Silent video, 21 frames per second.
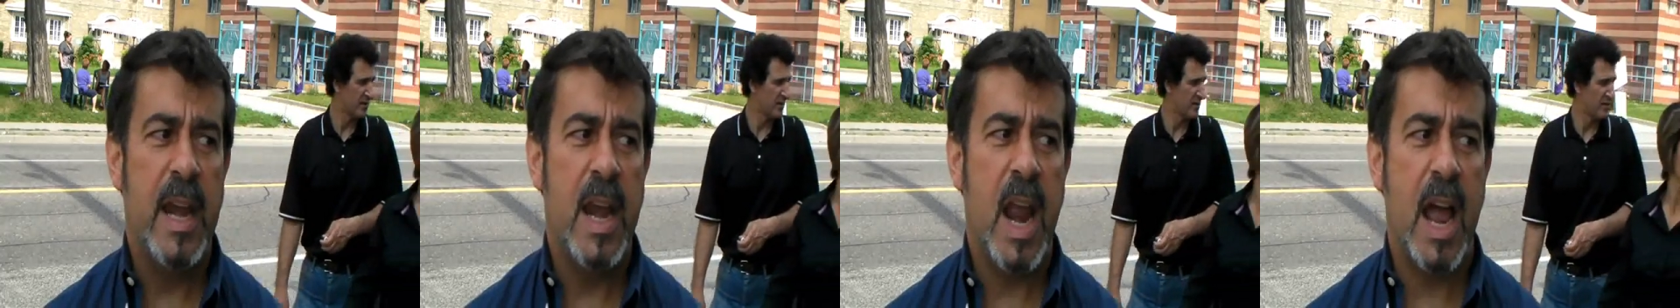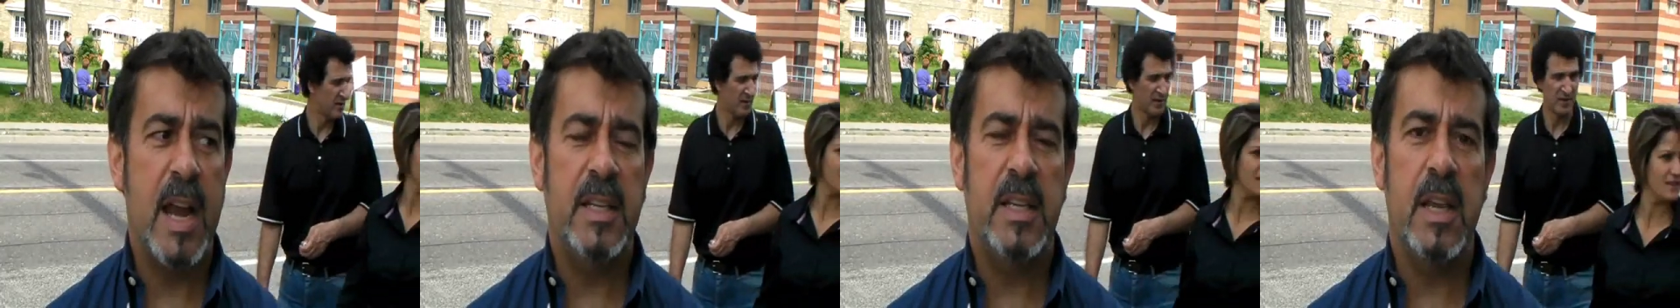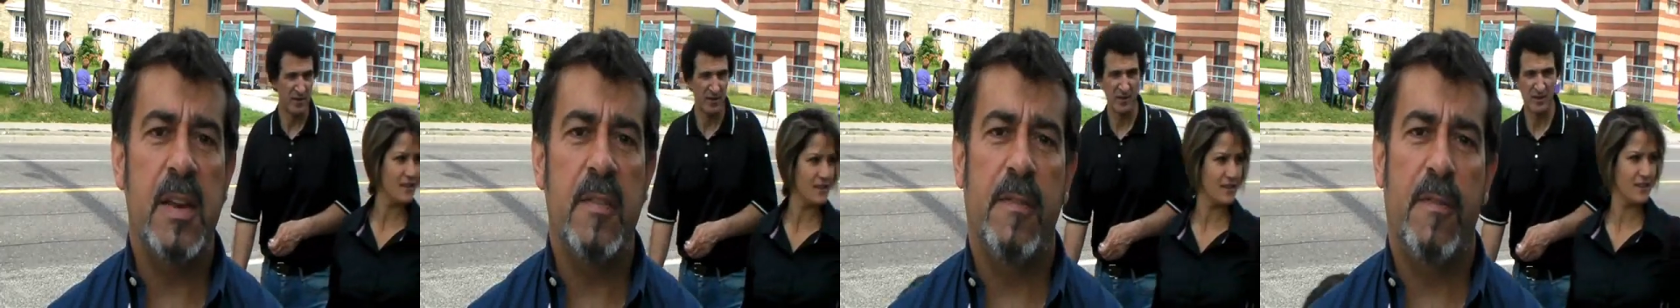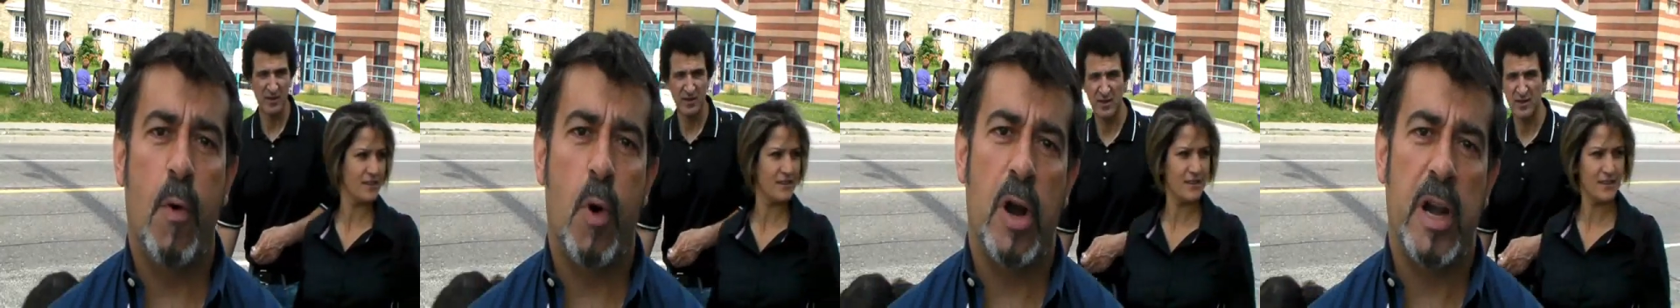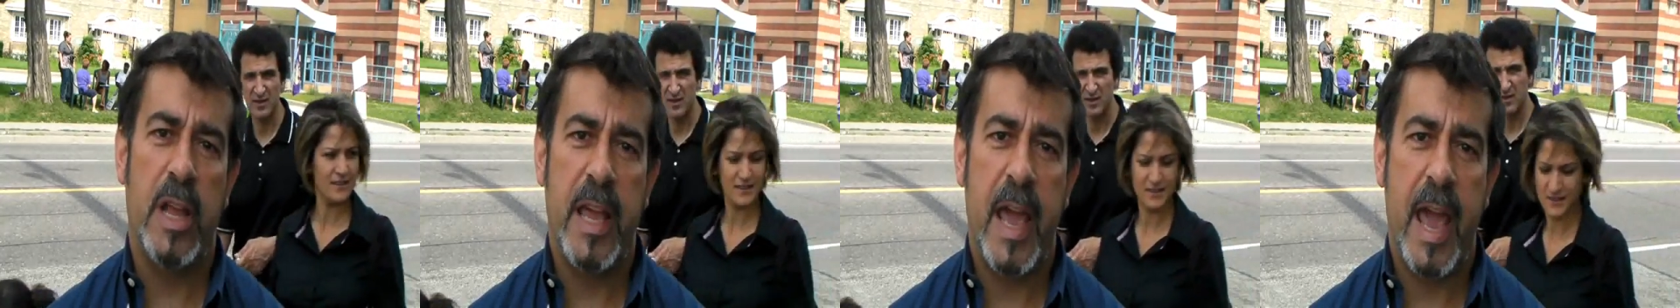In
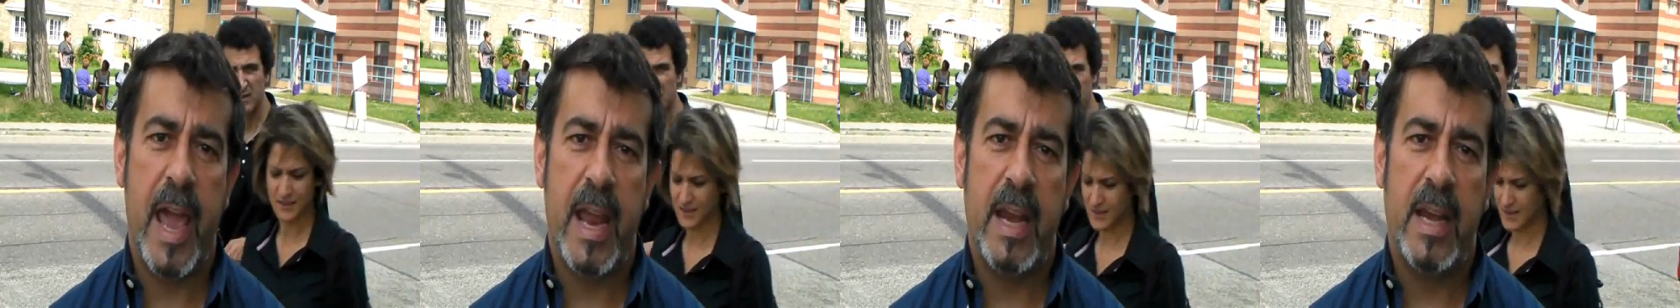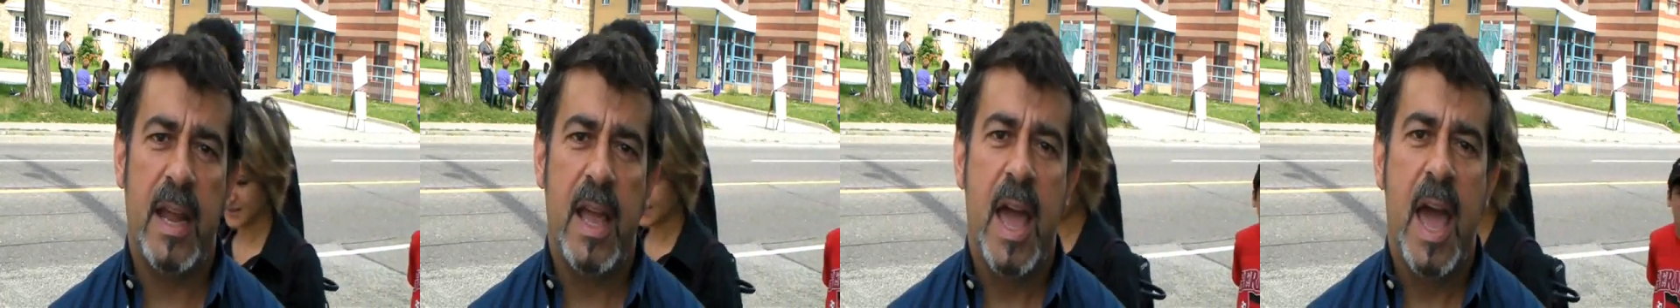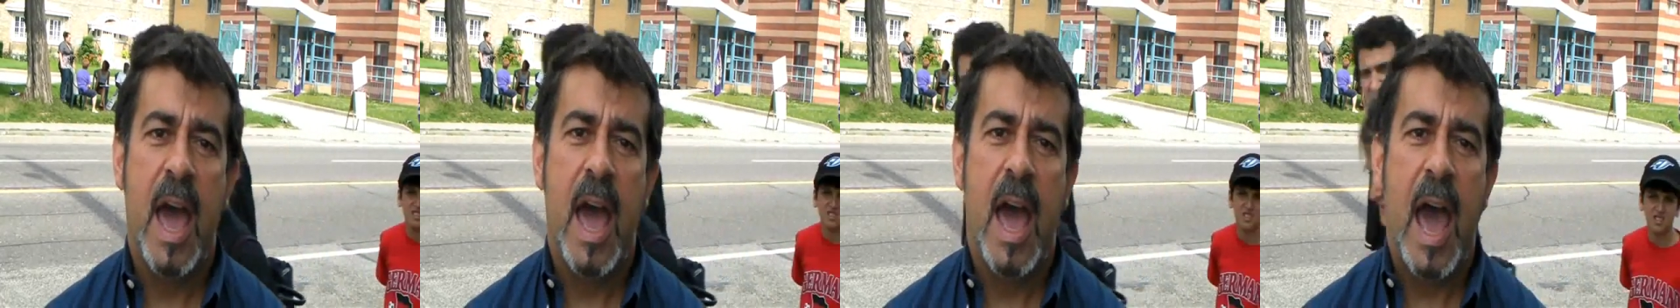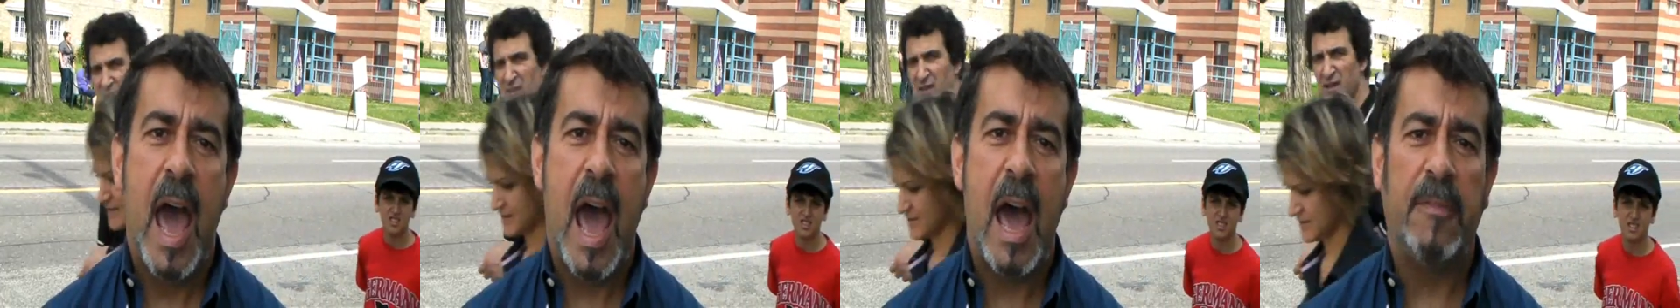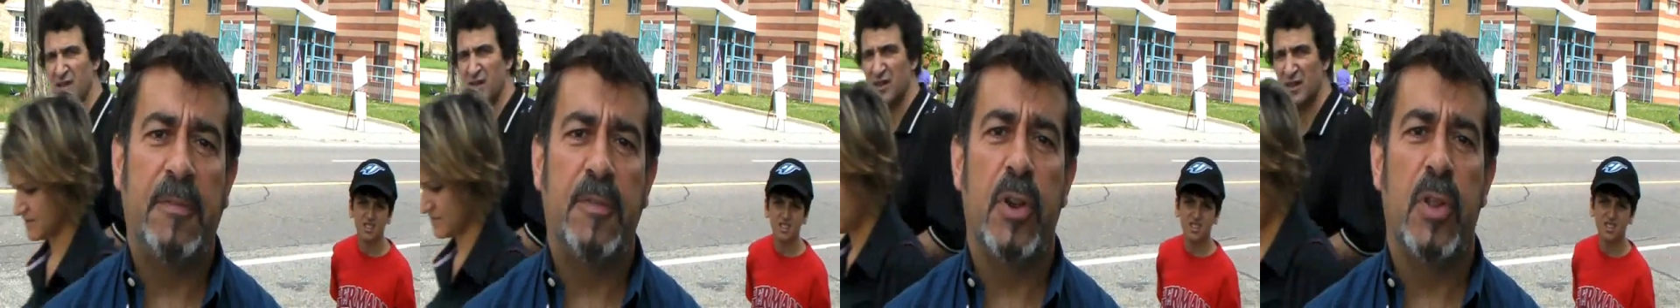1948,
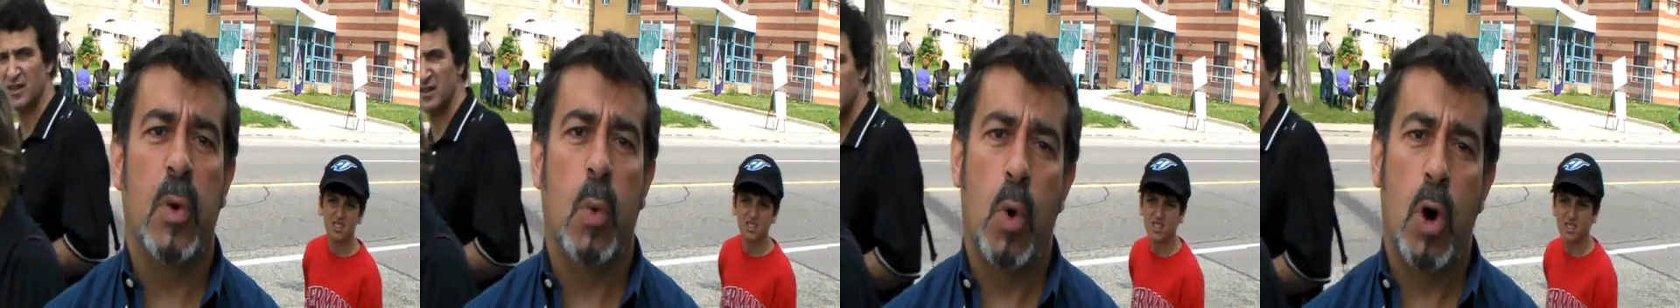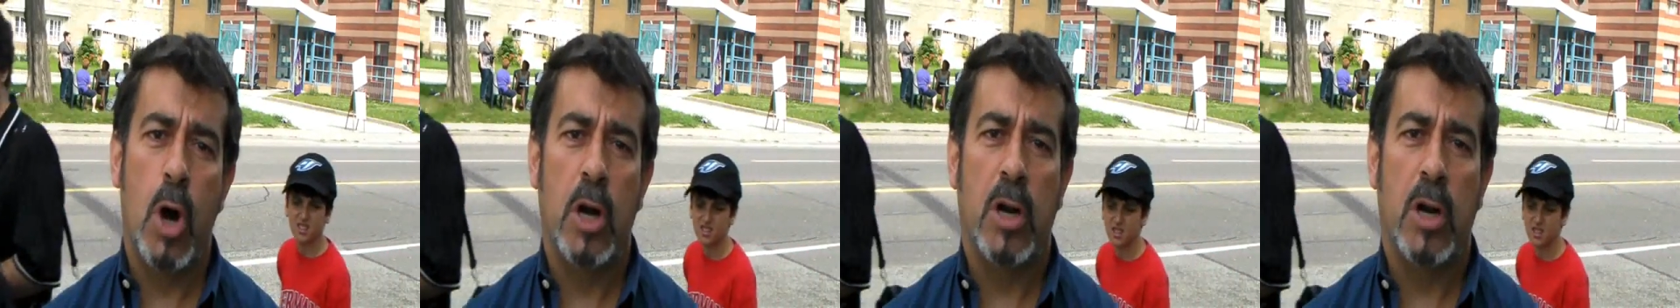after the